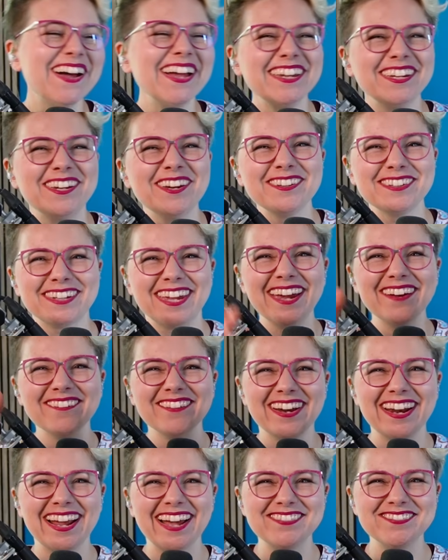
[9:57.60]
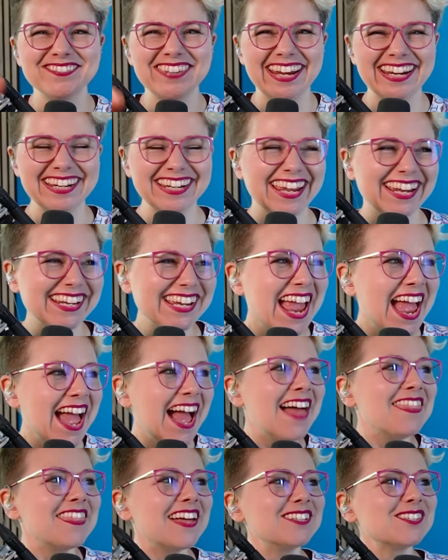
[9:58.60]
but you get what I'm meaning.
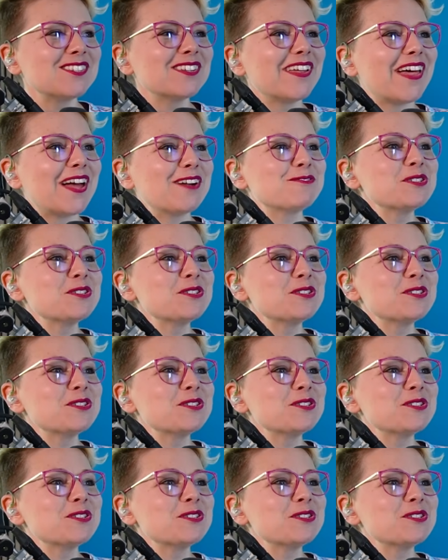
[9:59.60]
That sort of like